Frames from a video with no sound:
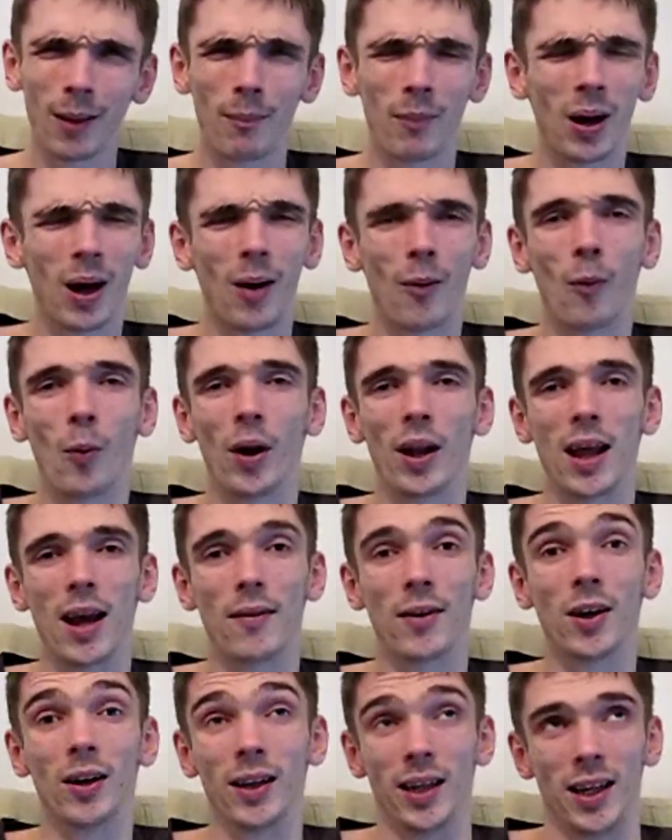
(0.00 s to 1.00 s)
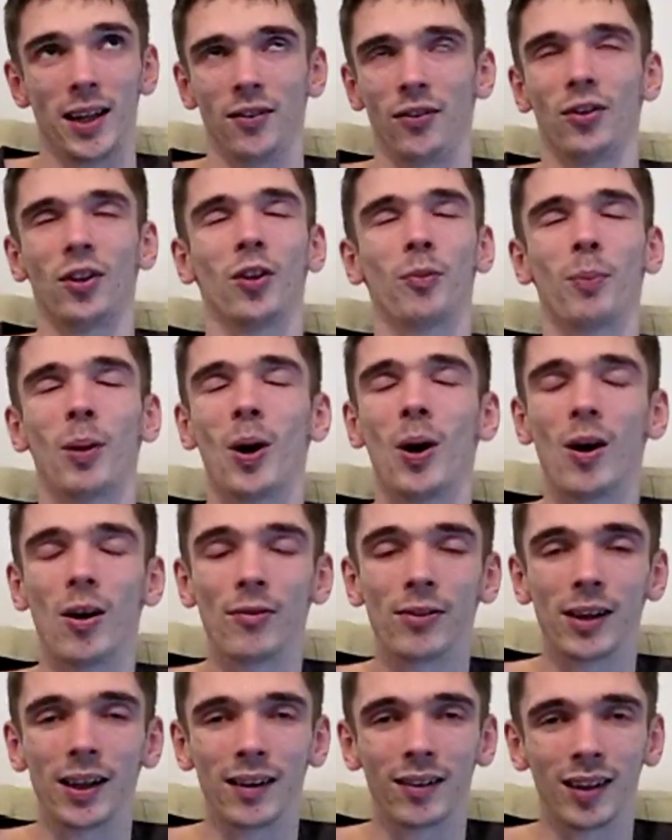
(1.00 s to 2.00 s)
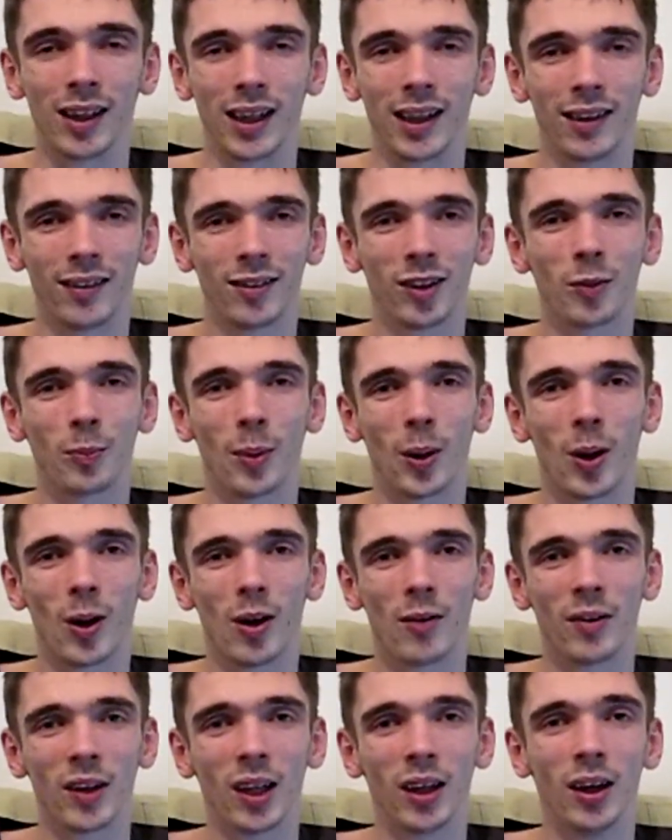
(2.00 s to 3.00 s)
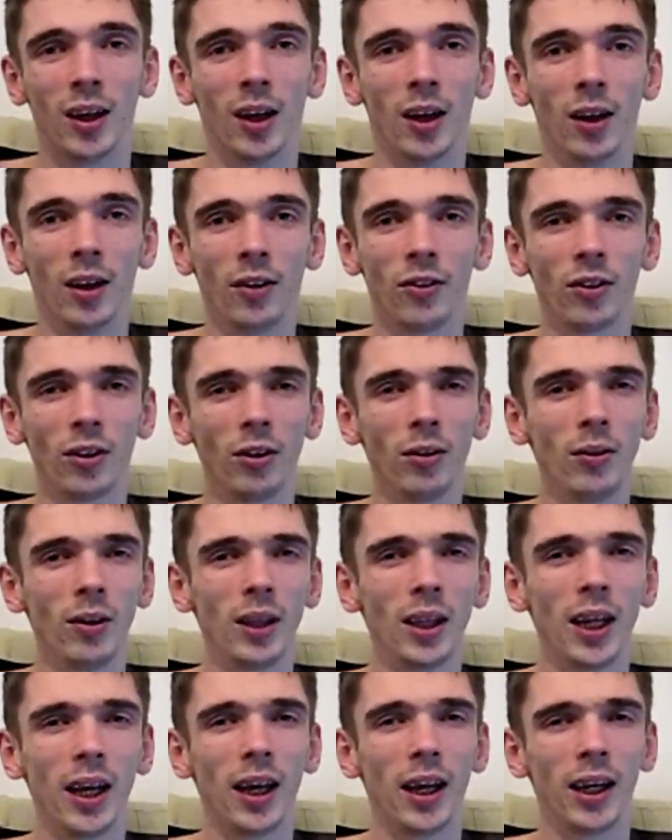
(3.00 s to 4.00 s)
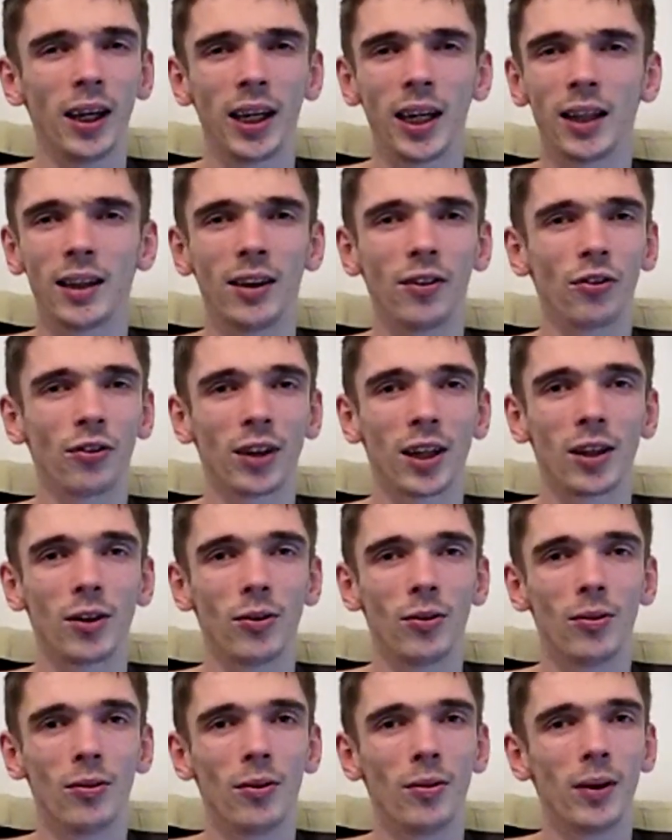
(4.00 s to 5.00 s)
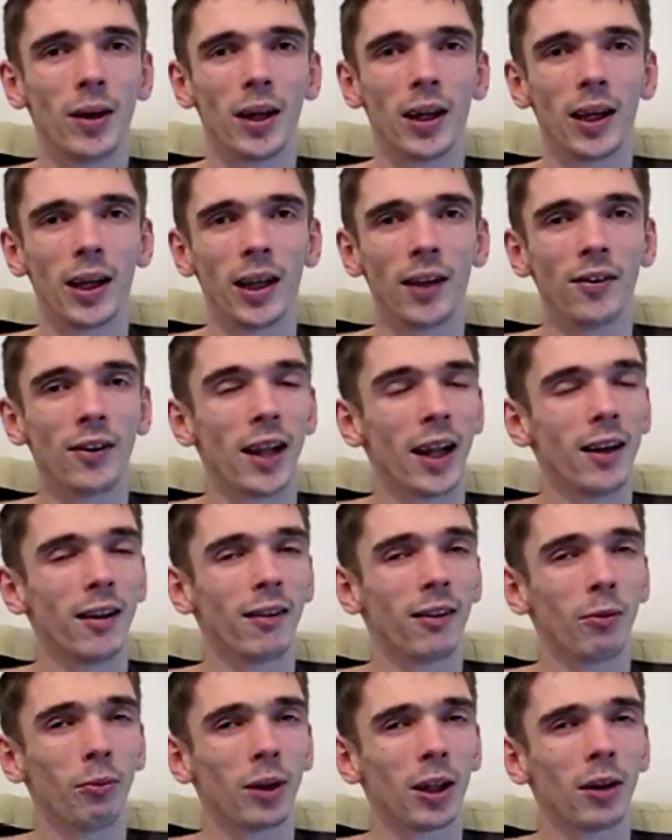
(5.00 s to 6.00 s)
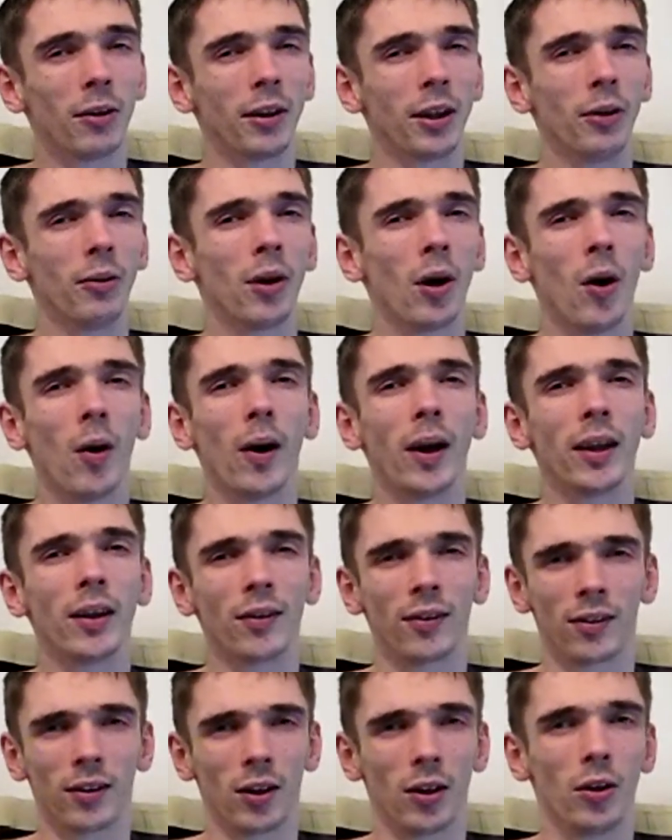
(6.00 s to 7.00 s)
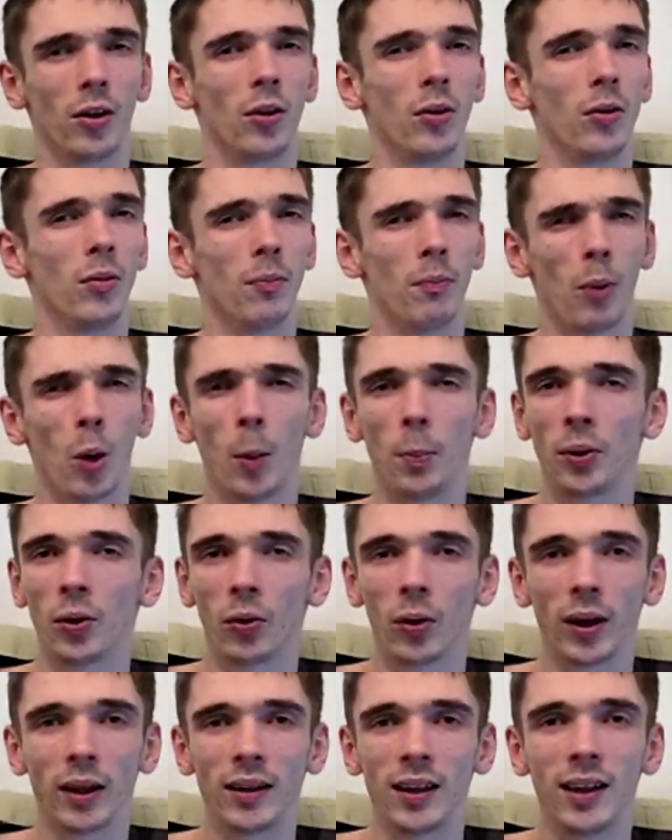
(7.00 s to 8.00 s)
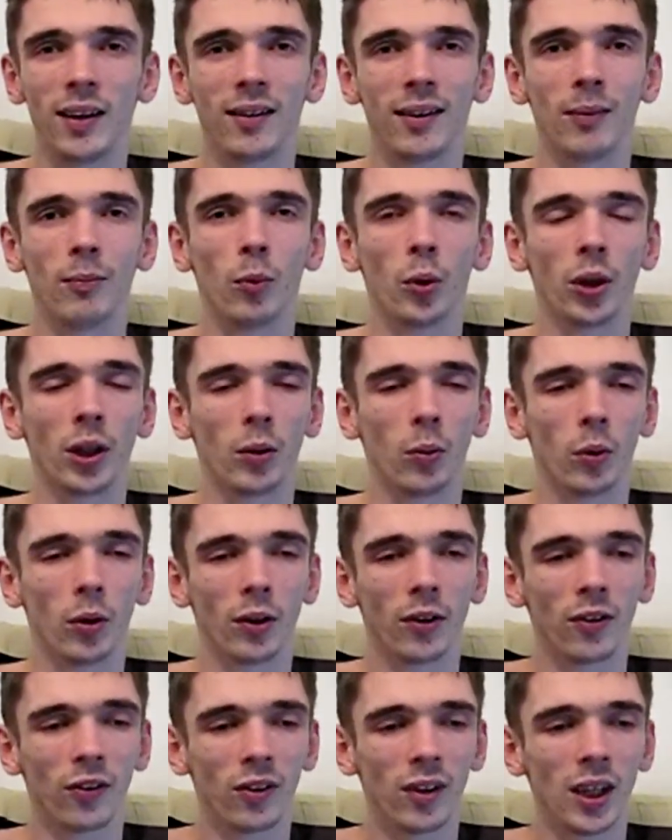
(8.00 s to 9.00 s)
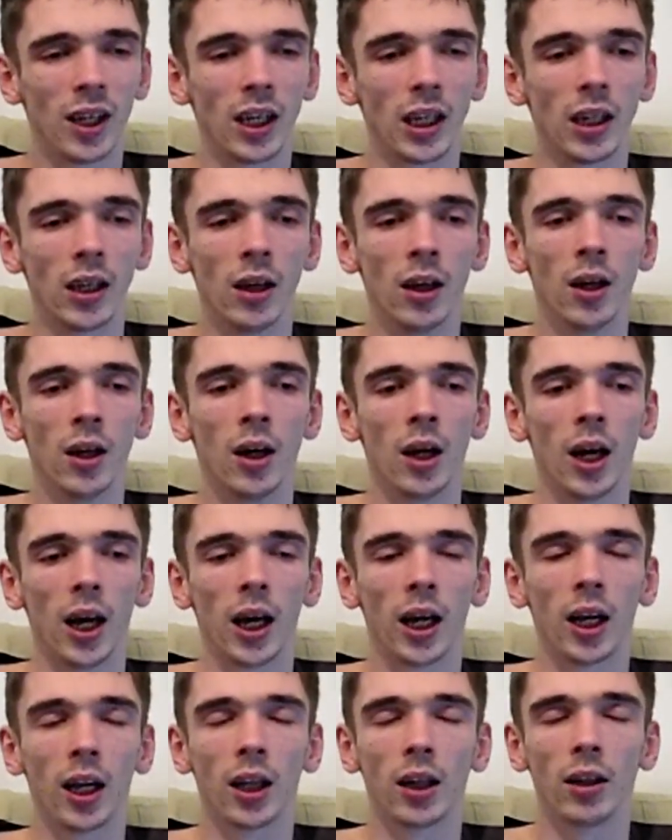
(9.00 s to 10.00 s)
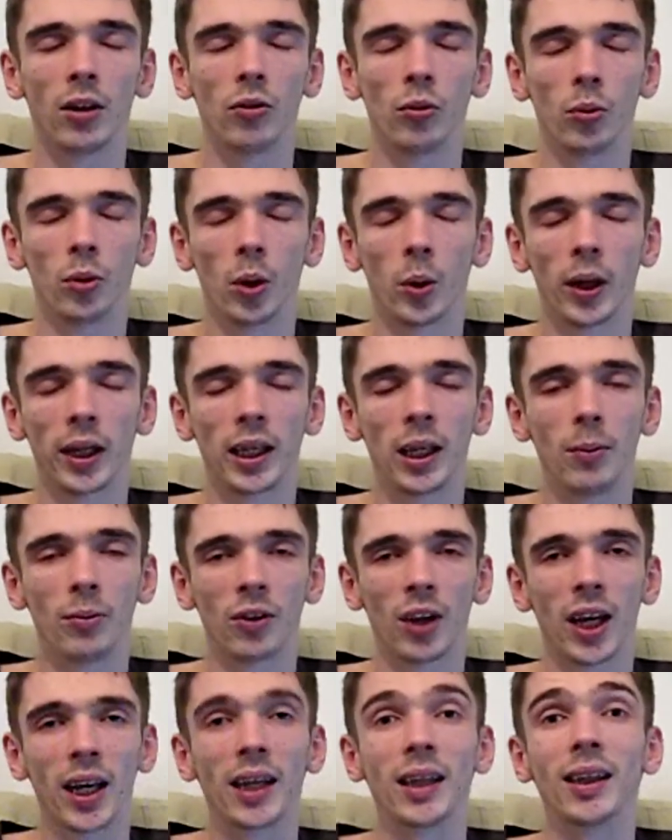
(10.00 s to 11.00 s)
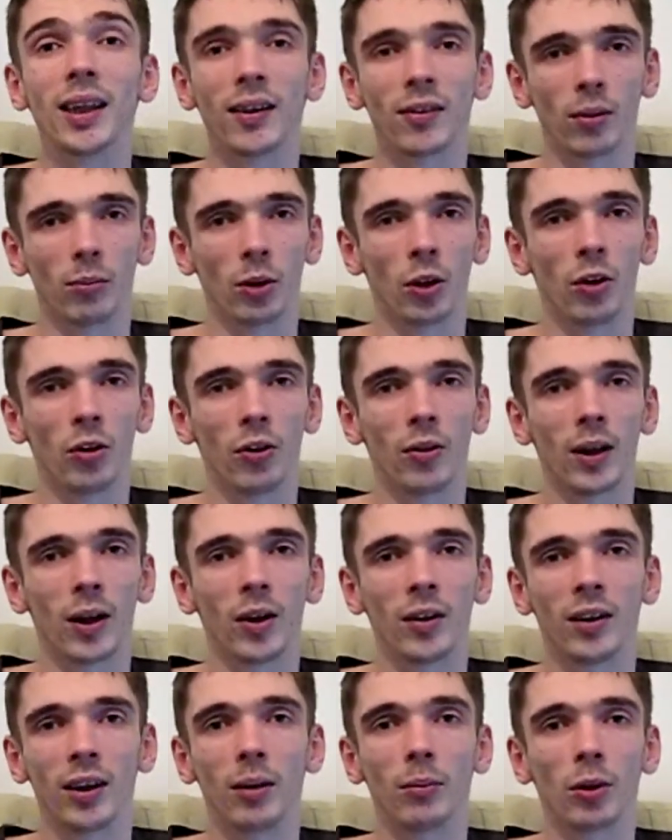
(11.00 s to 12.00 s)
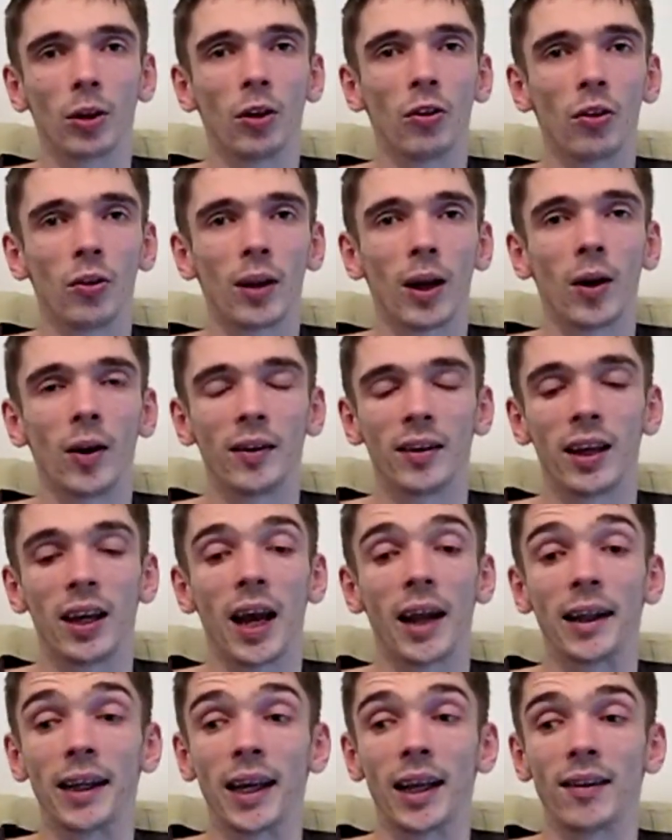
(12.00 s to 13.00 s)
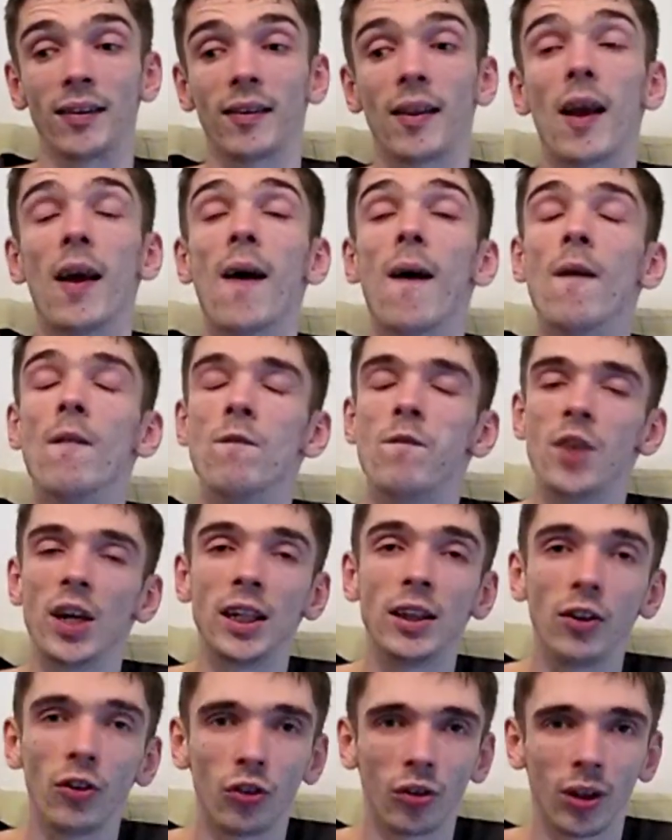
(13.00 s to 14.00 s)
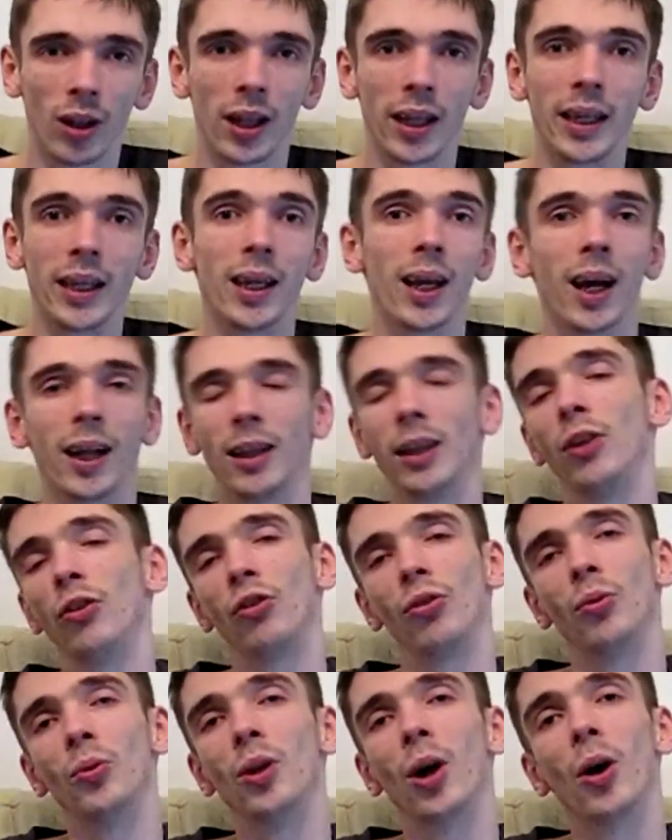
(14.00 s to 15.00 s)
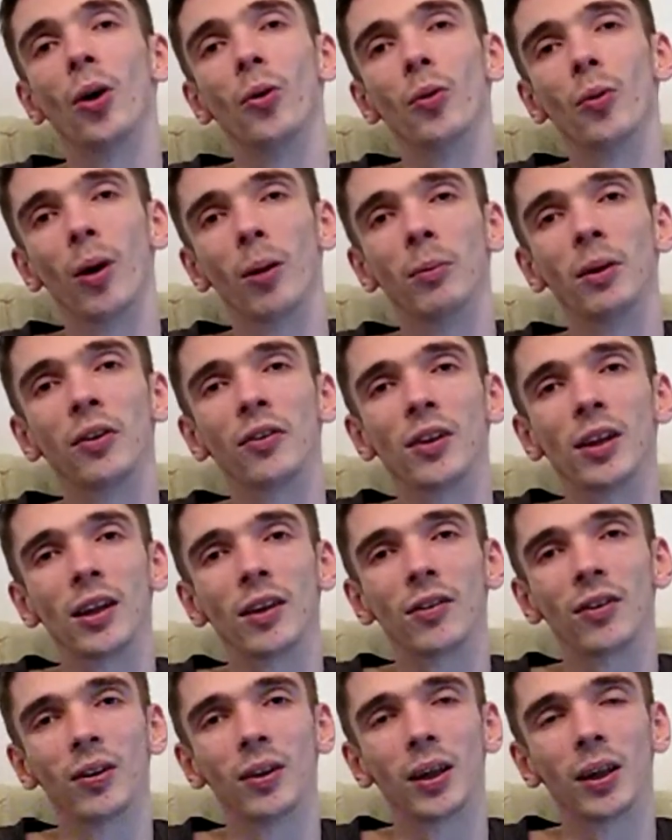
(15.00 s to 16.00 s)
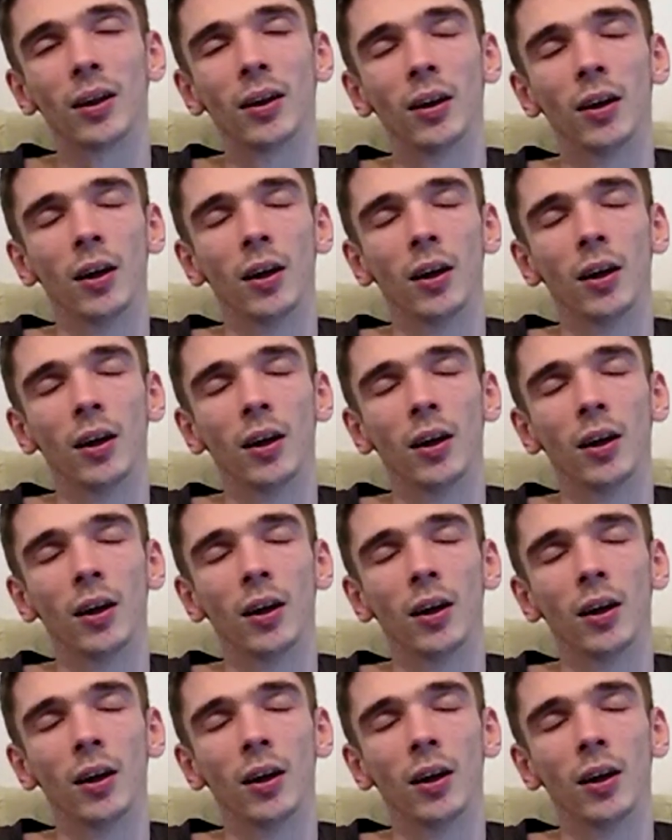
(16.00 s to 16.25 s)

But whatever, it's just part of it, isn't it? It's just part of it. So yeah, again, this channel isn't anything without you guys, so pop your ideas in what you want to see. And although I keep saying, yes, I'm going to do that idea, I'm going to do that idea, and it gets there eventually, at least you know I'm listening to you.